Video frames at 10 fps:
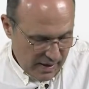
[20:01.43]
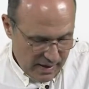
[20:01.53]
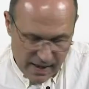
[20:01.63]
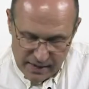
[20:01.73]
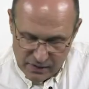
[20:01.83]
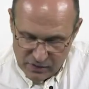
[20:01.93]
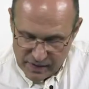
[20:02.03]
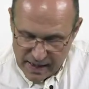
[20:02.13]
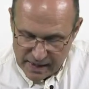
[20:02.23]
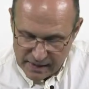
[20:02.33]
and I know
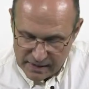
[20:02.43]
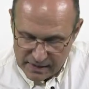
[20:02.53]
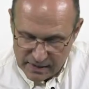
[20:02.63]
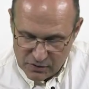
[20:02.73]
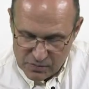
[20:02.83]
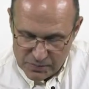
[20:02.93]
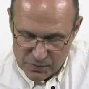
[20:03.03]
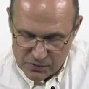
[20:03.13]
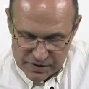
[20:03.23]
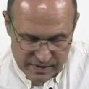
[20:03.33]
that I can
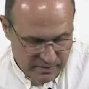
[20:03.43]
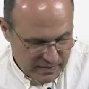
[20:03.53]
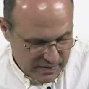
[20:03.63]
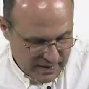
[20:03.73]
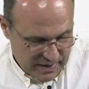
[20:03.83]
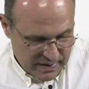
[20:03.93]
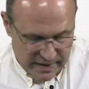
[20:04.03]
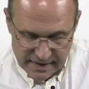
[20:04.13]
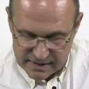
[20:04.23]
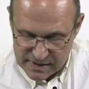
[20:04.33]
decompose them in
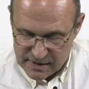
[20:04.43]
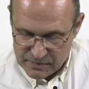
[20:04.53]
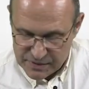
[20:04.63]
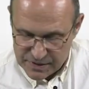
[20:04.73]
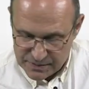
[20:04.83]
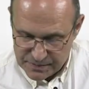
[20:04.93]
direct sums.